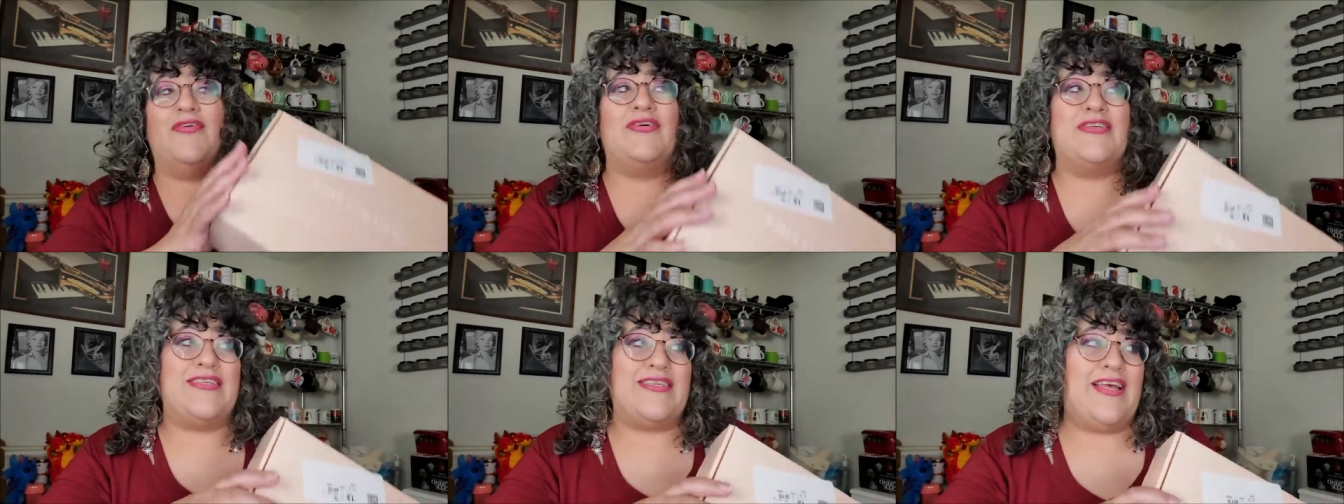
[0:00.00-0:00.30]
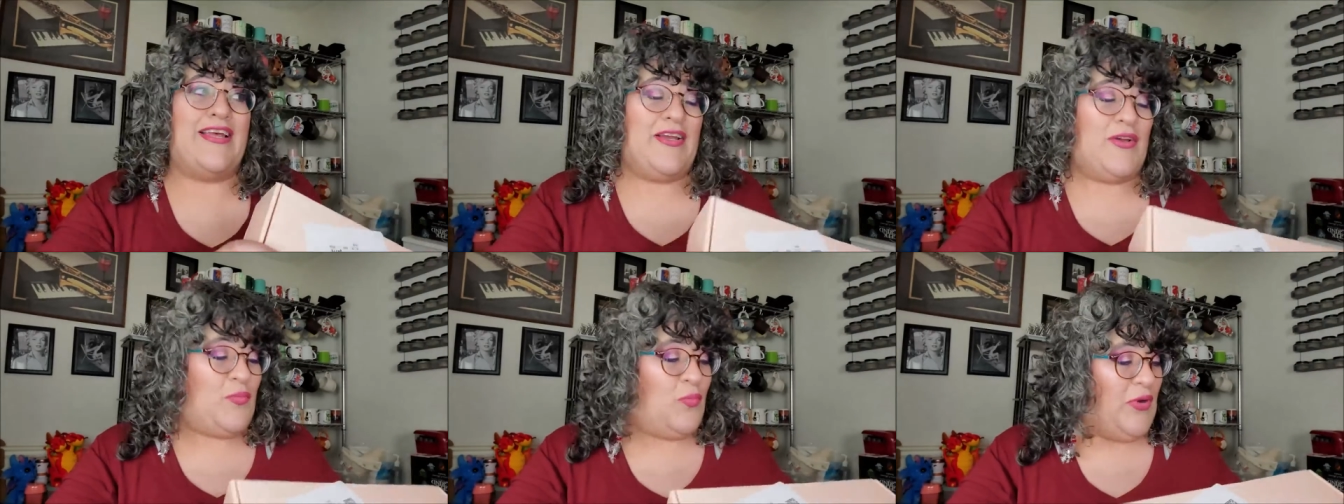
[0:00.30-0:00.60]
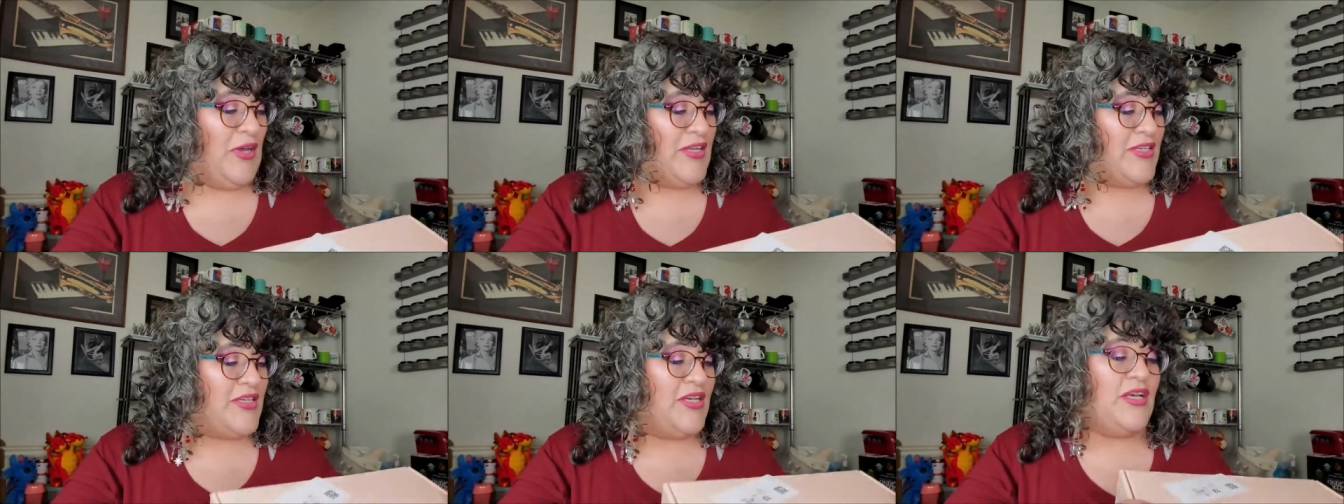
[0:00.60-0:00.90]
I was like,
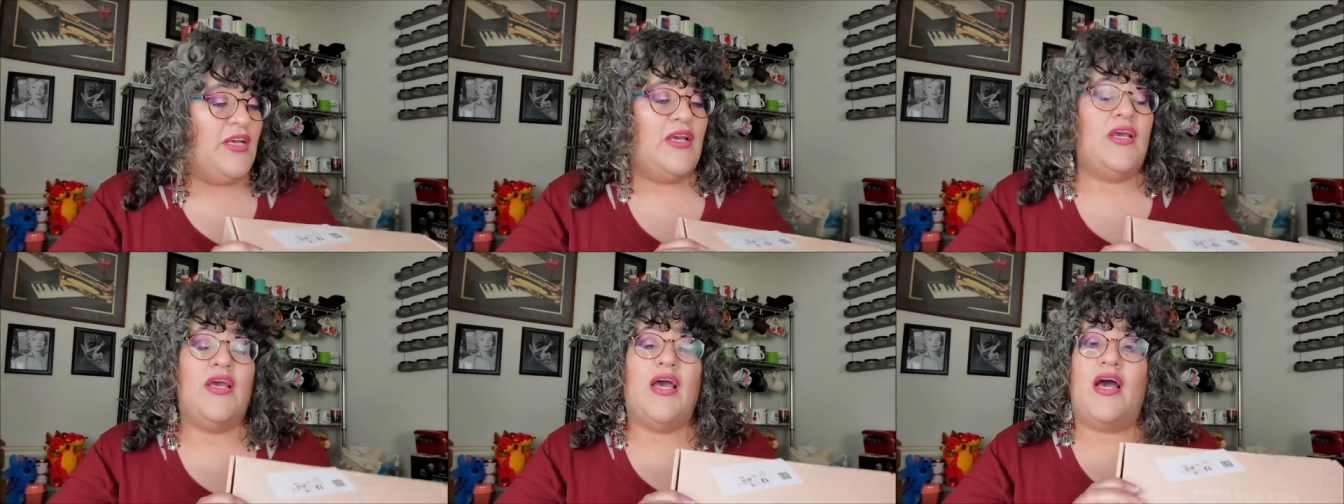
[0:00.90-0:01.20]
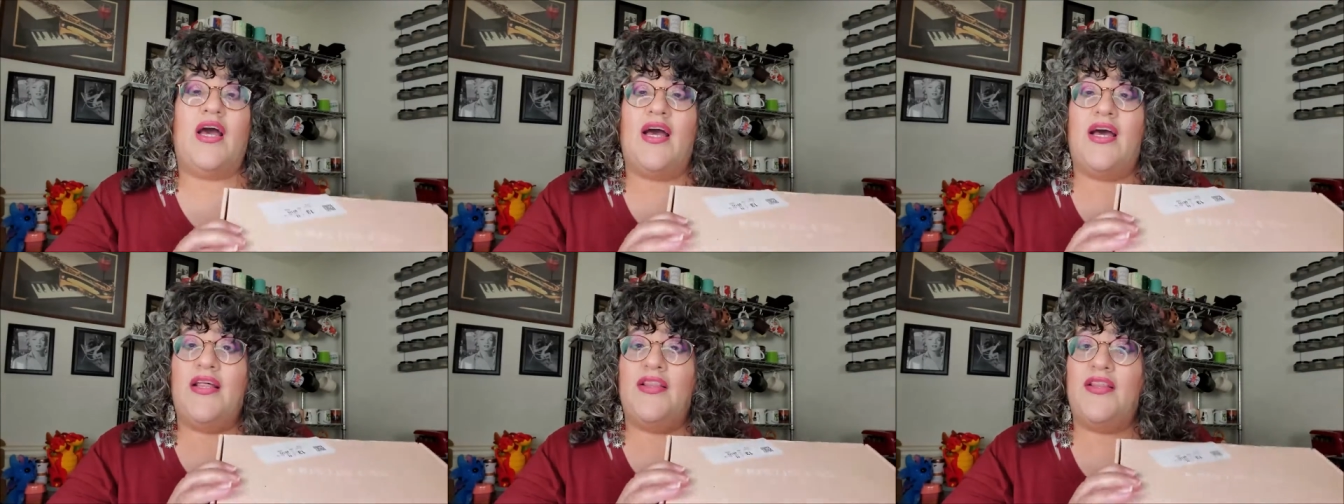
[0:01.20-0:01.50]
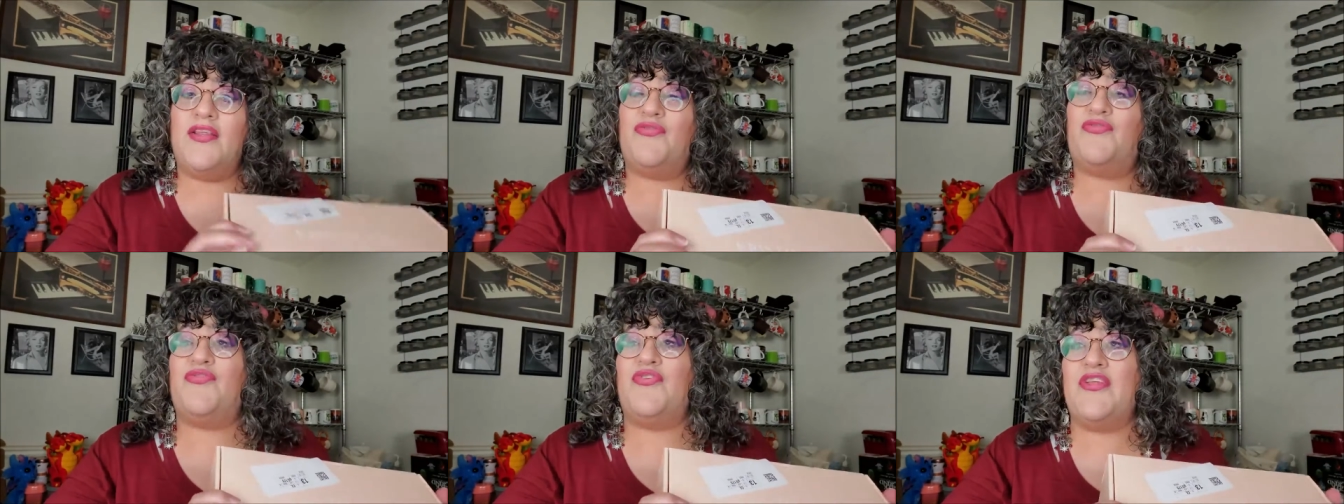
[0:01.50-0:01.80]
what? Uh,
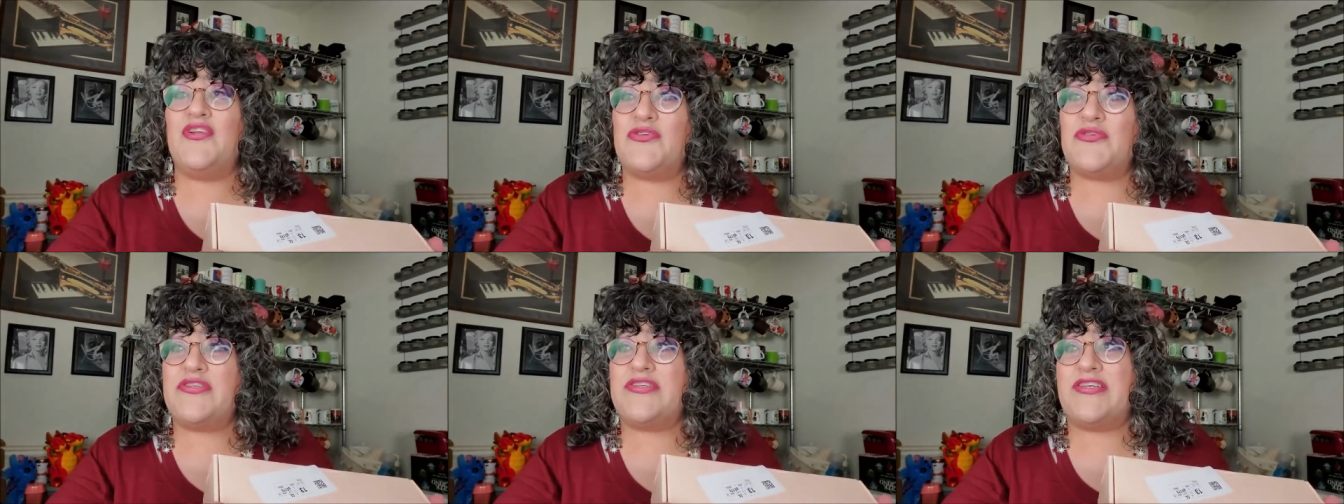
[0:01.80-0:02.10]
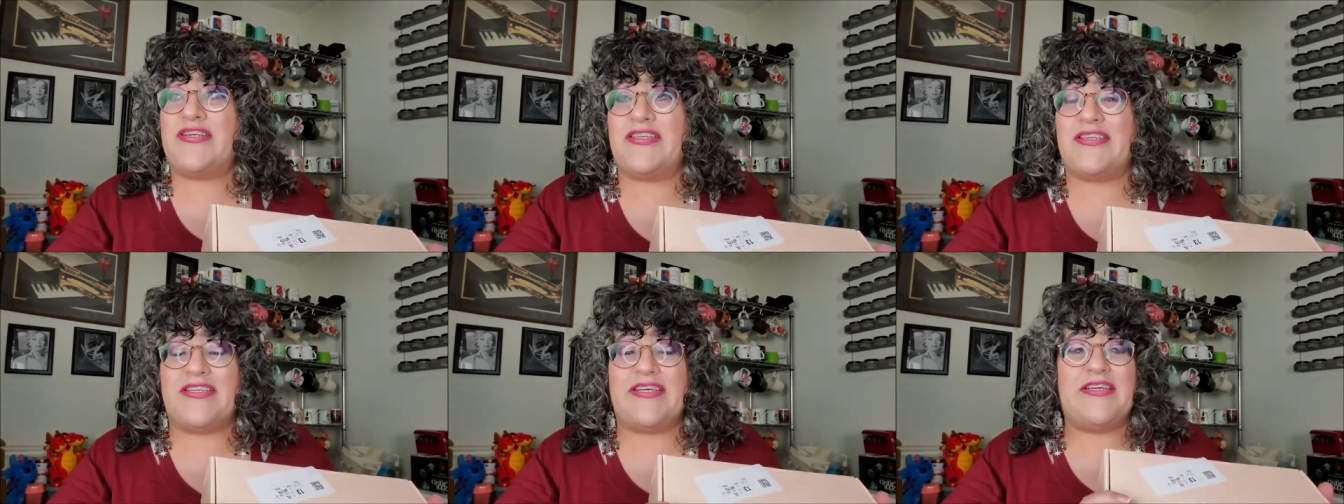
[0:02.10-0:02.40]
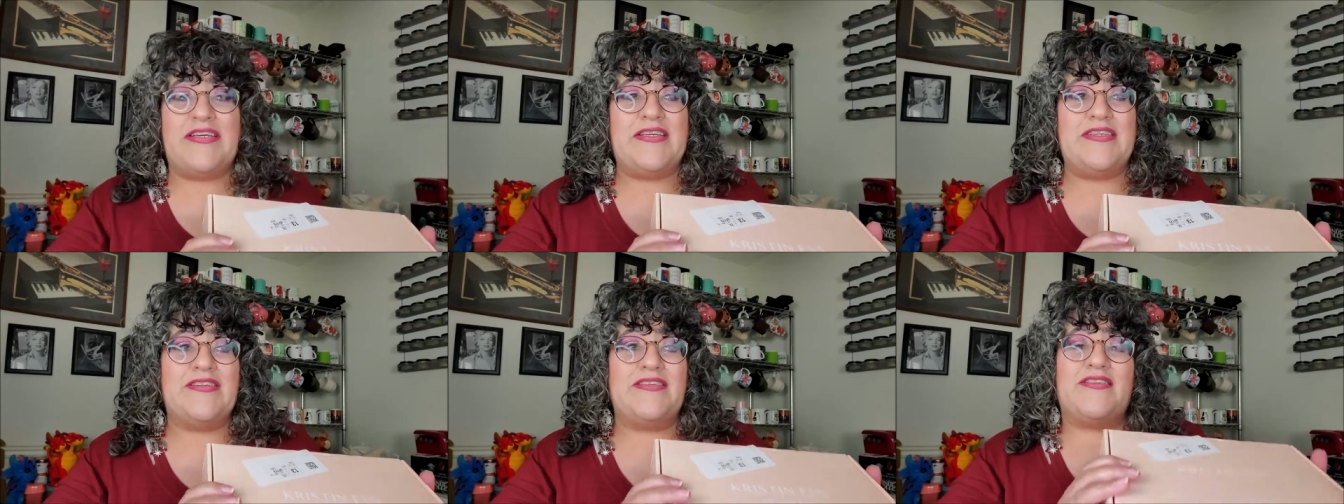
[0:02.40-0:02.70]
the interesting
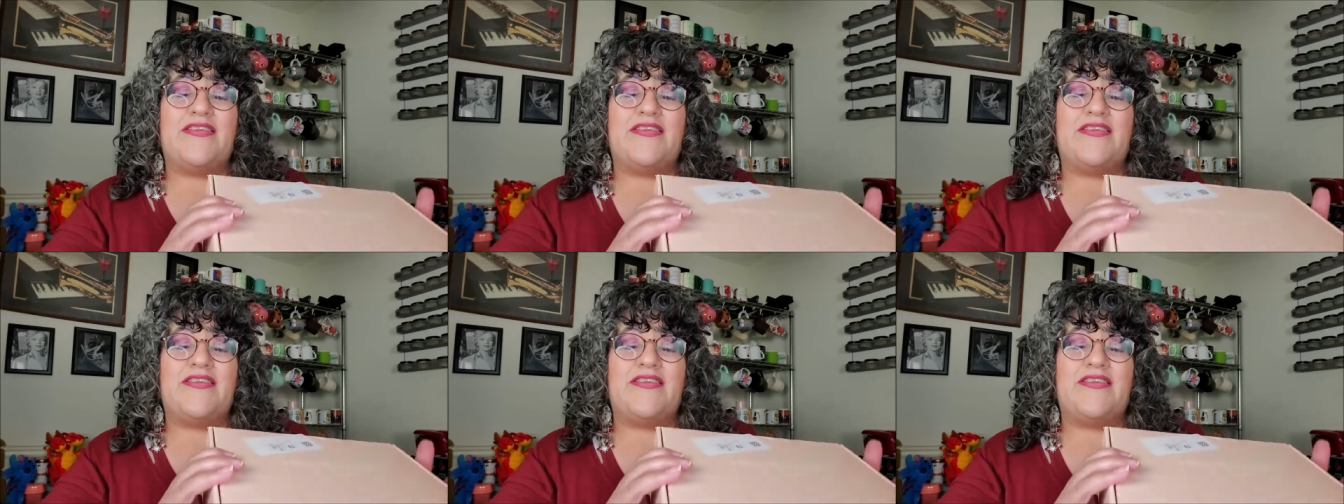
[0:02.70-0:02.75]
thing is,